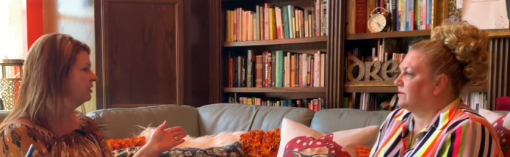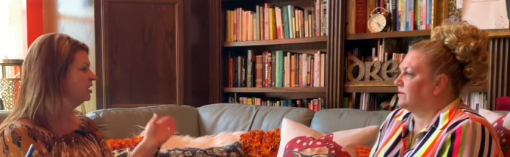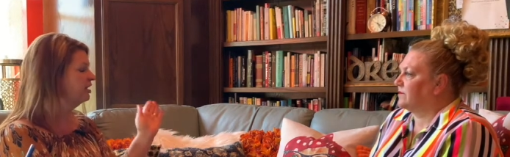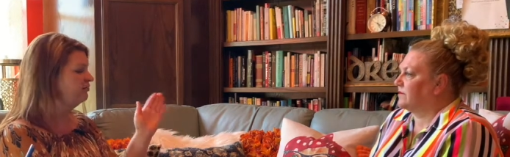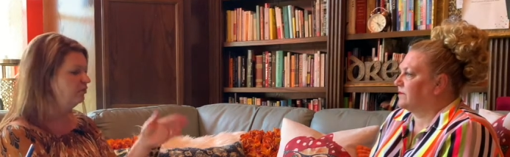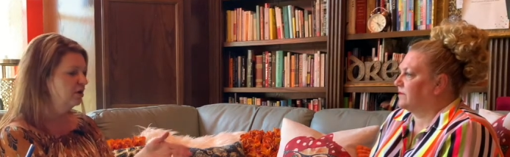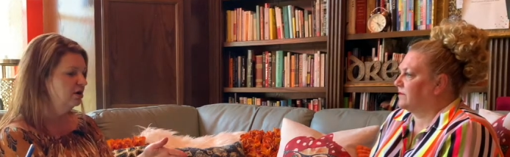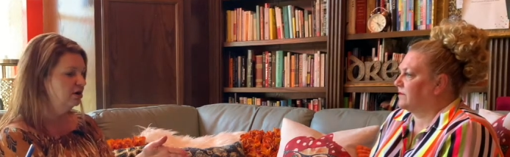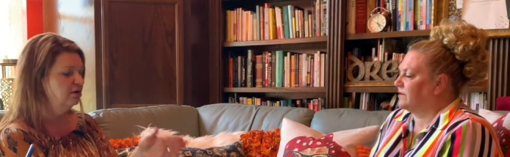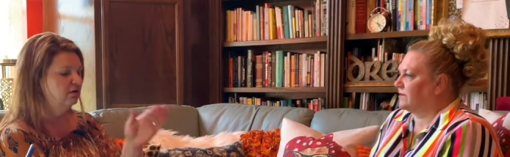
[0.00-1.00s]
Speaker 1: I left
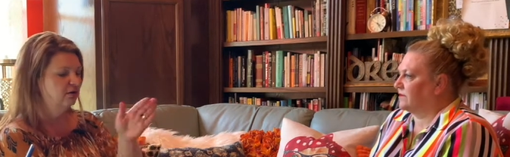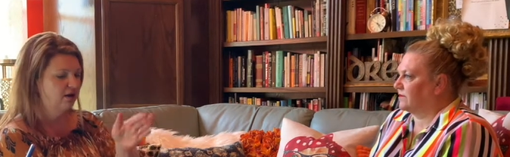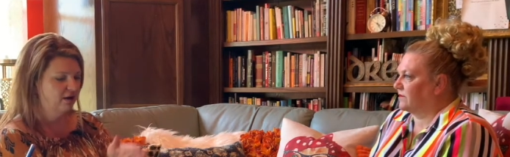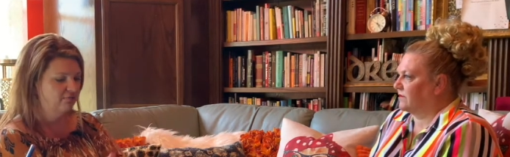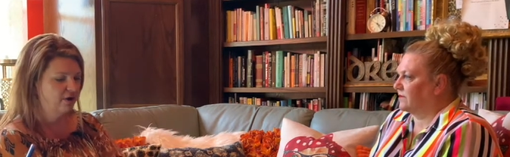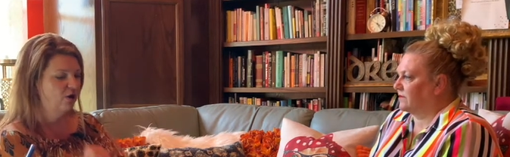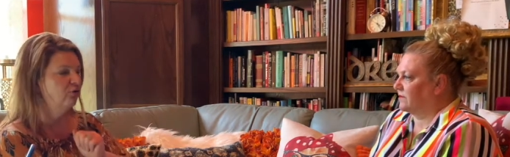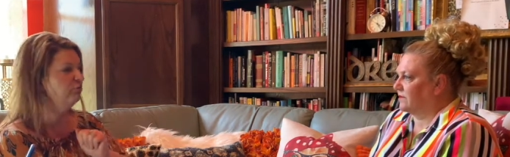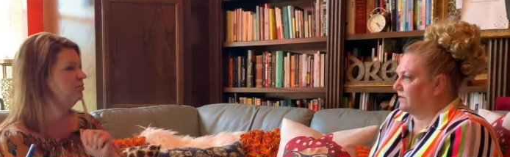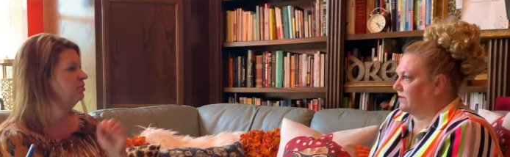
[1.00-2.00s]
work. I'm
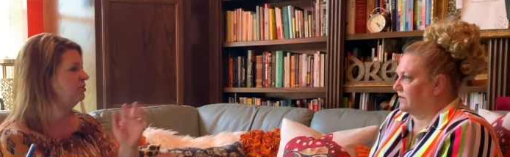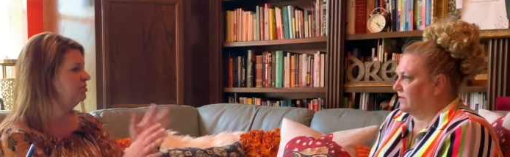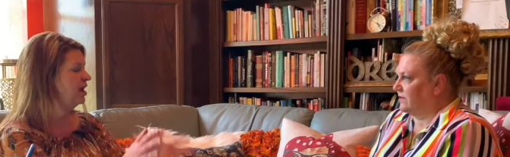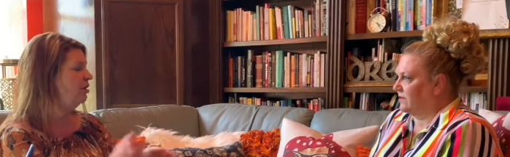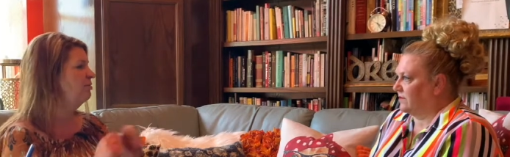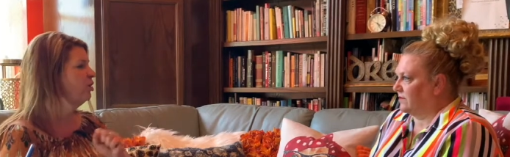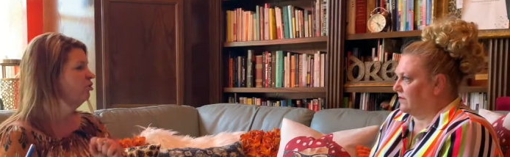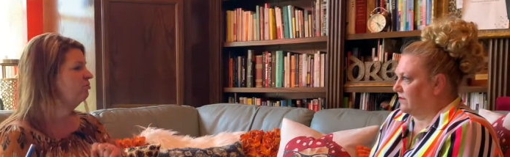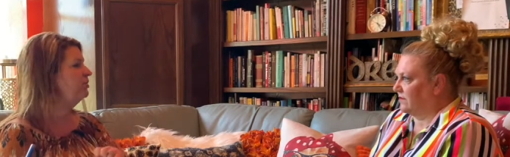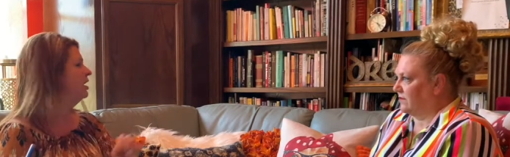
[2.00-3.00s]
home now I'm
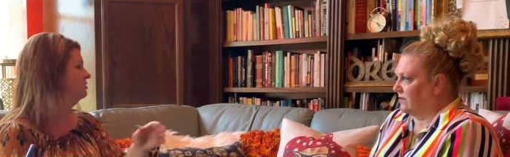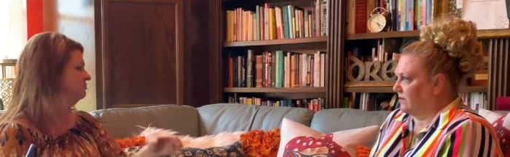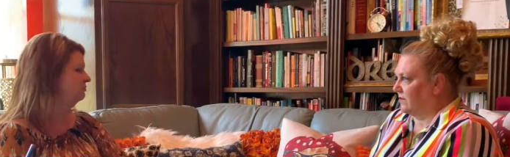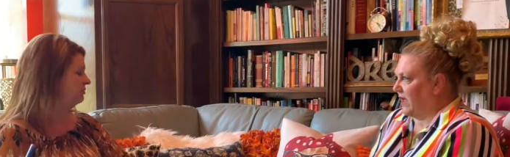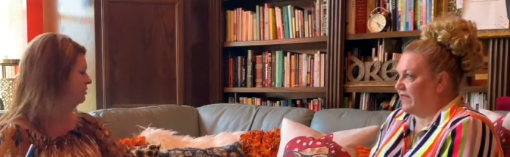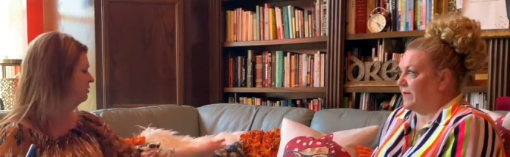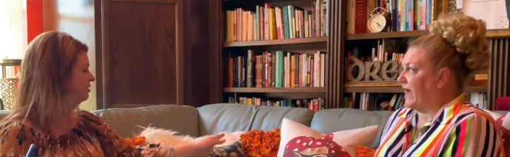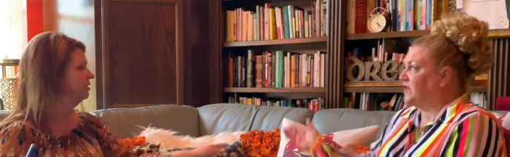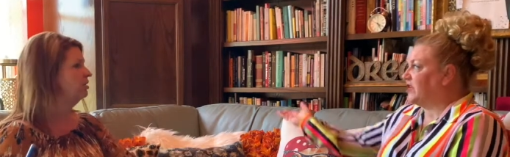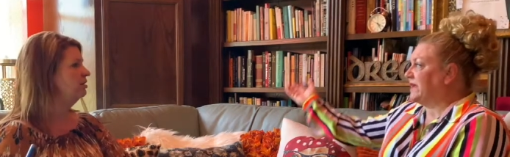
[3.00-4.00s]
home and and the
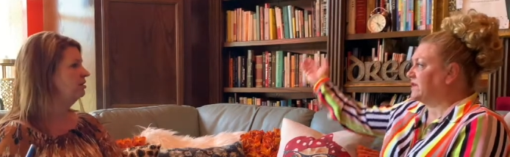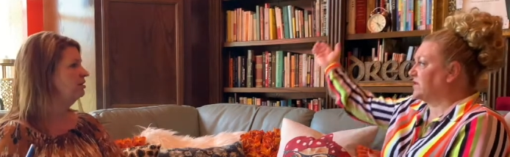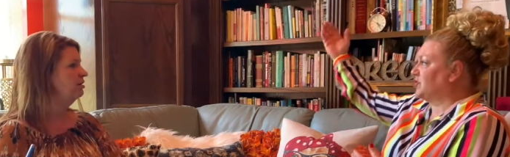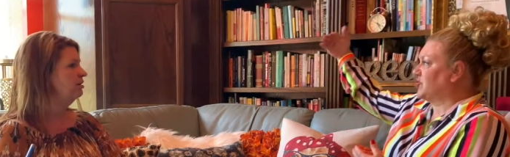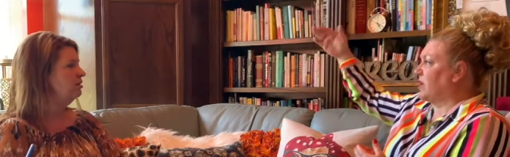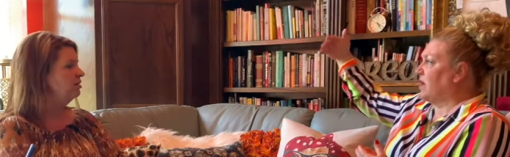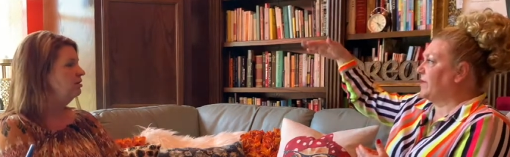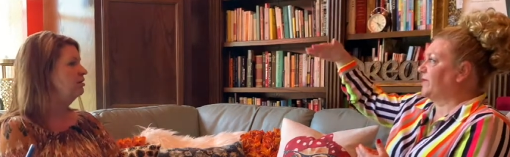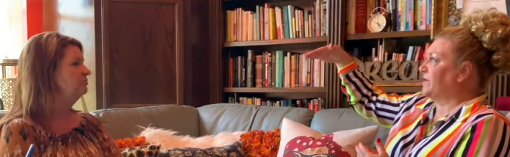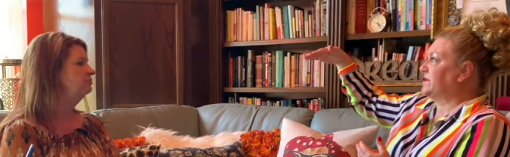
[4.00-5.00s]
paycheck's going to show
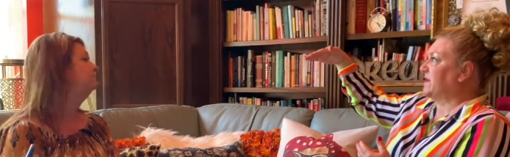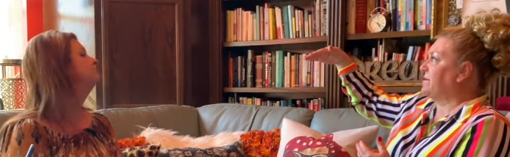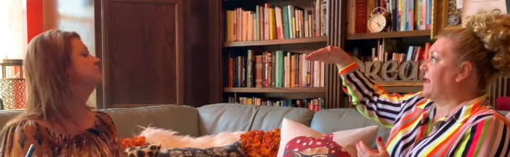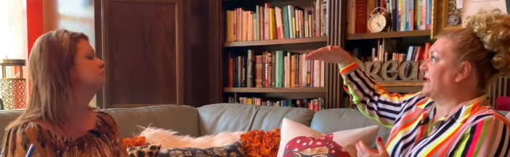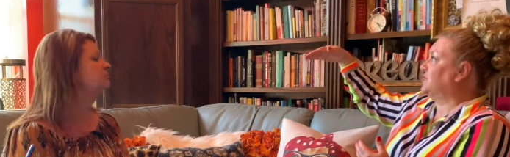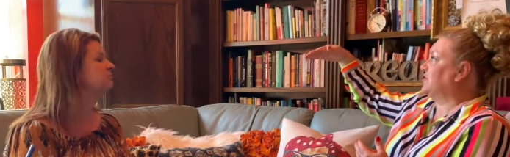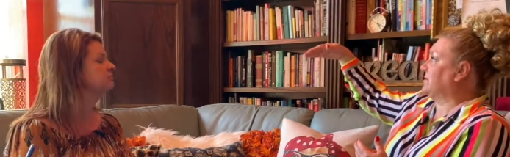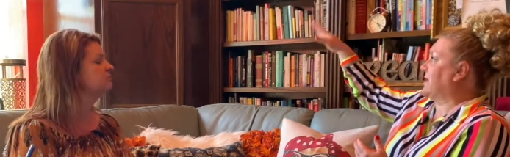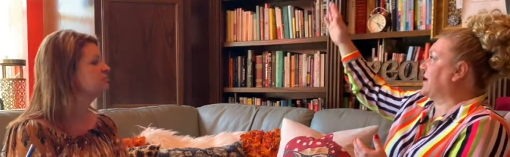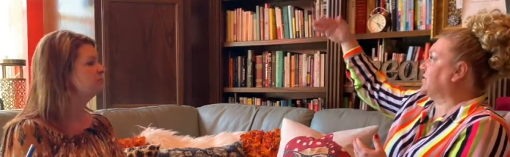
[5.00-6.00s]
up from some magic
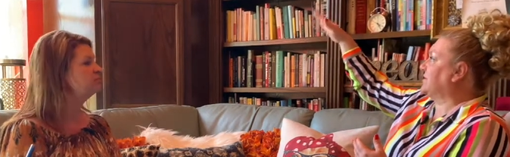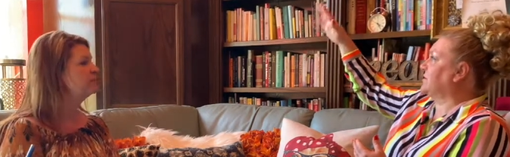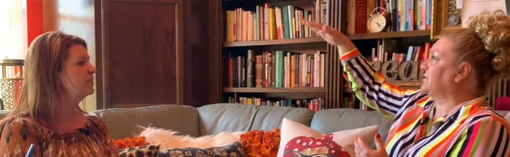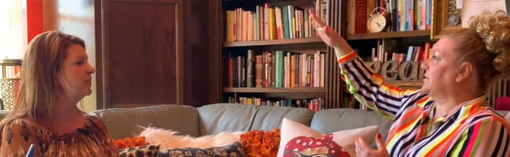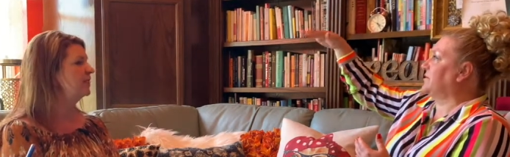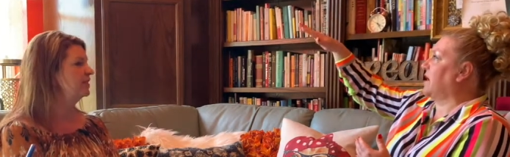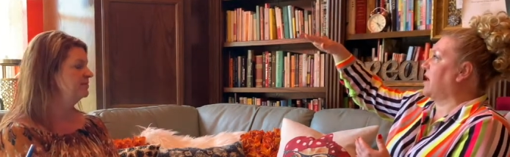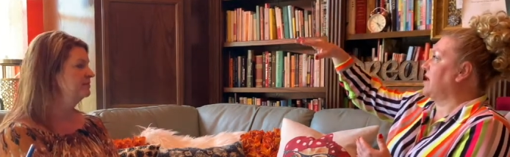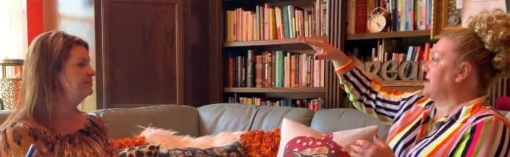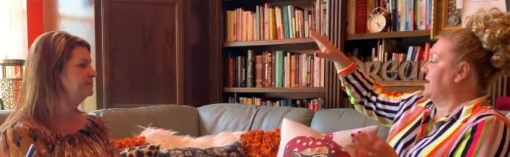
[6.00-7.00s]
Speaker 2: magic little
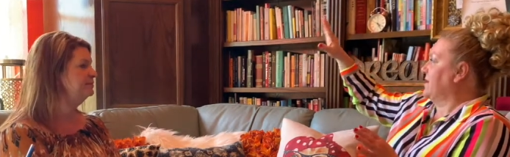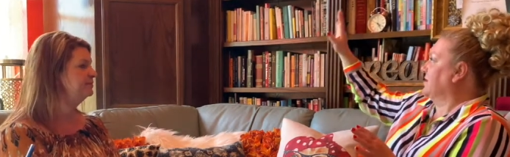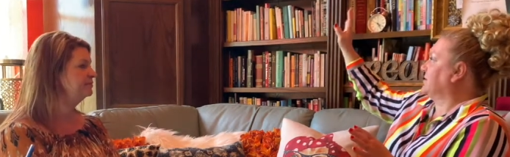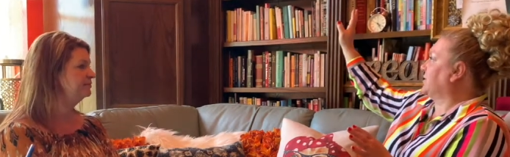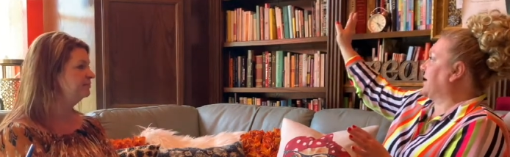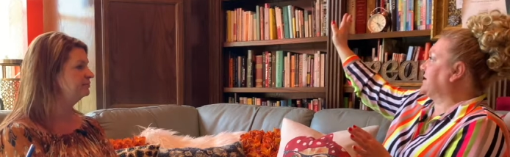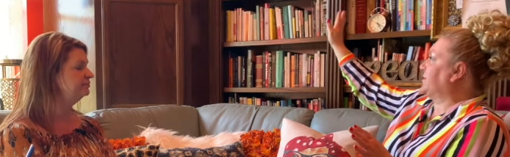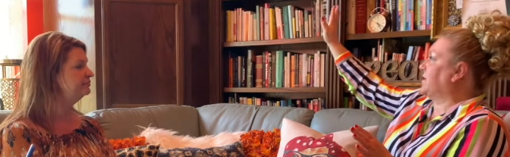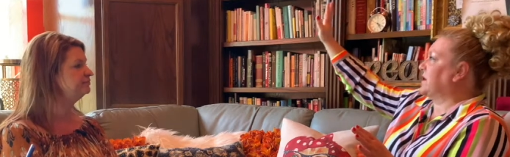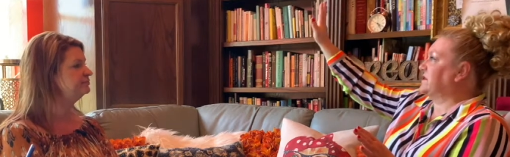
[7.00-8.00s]
doodah, mm-hmm. direct
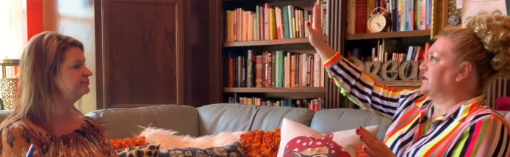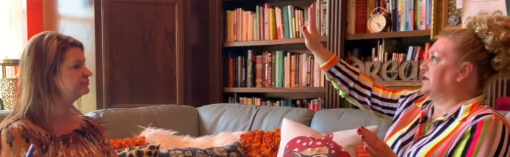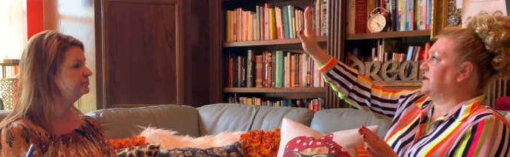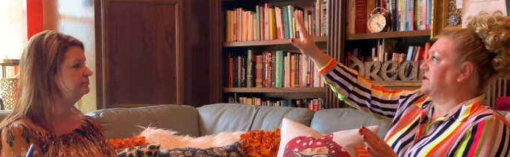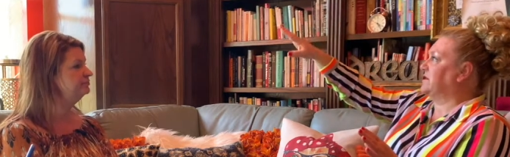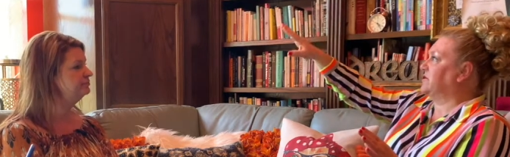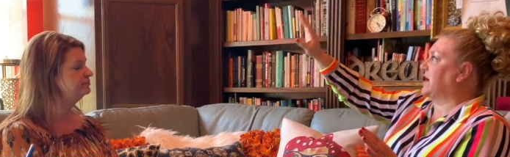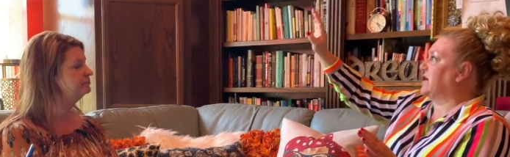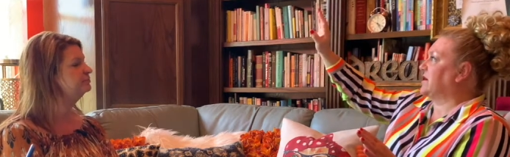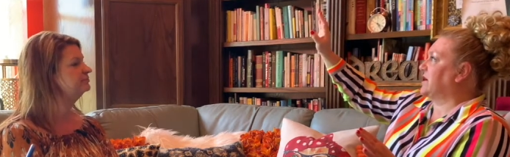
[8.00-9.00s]
deposited into the
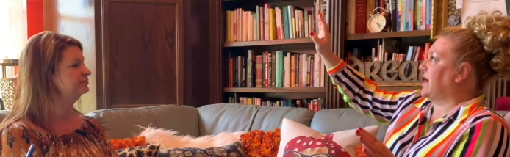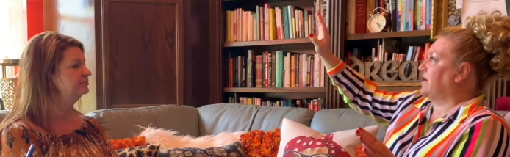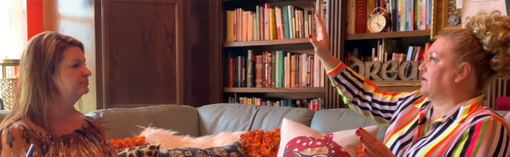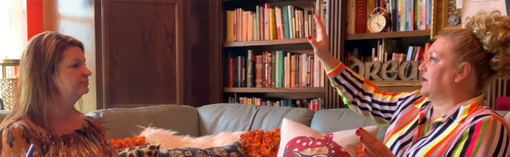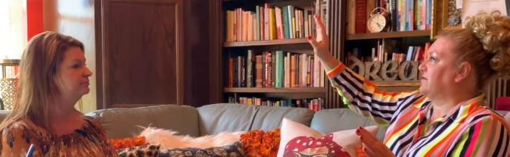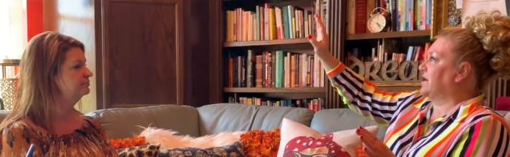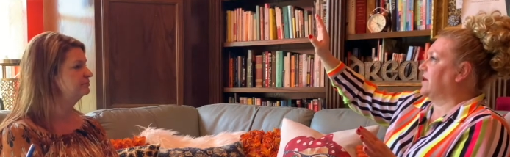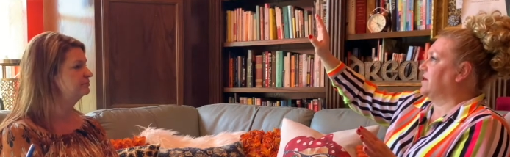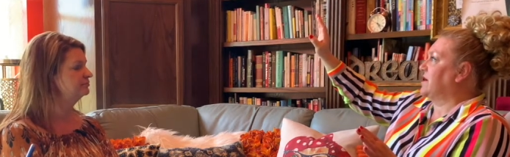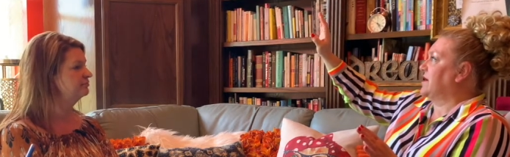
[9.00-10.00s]
checking account, and
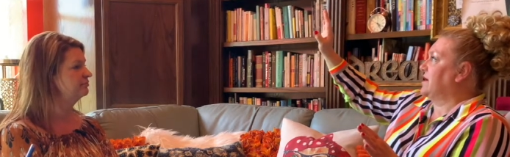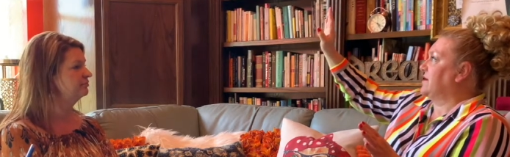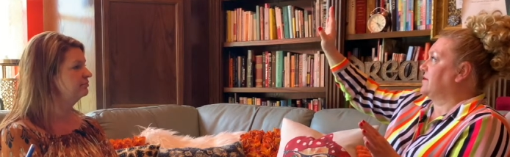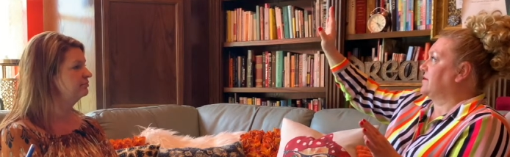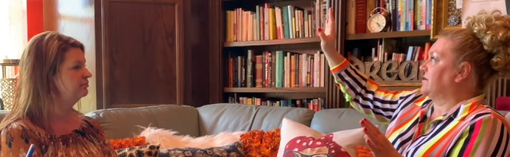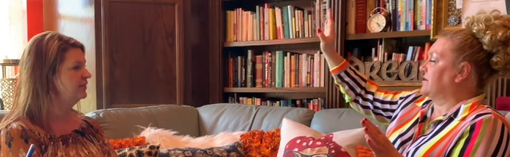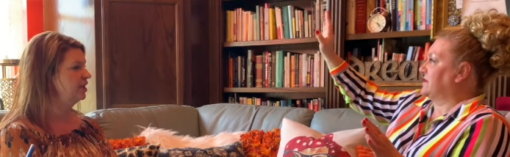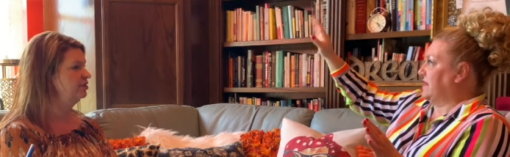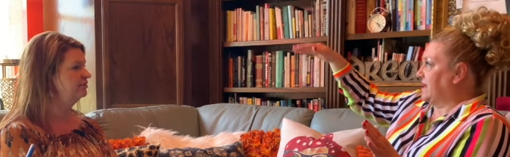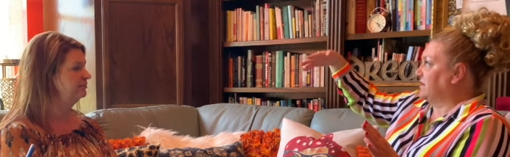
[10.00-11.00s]
then at
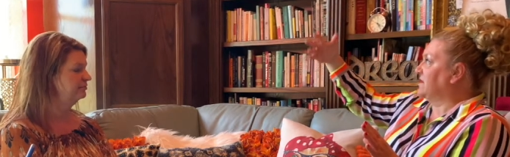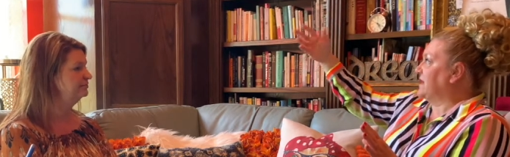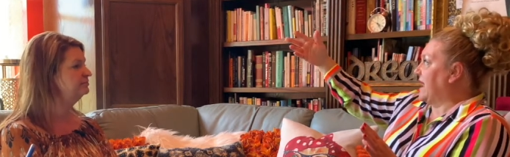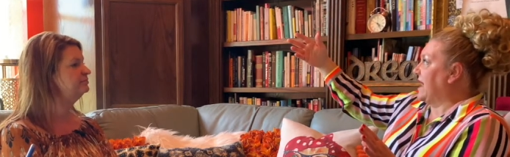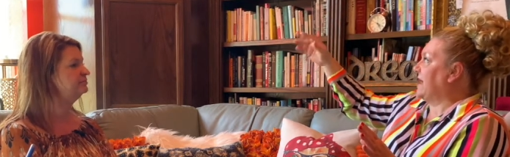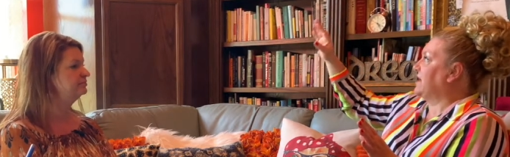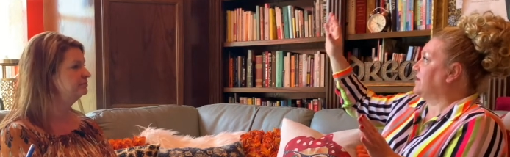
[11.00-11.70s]
and the end of the day,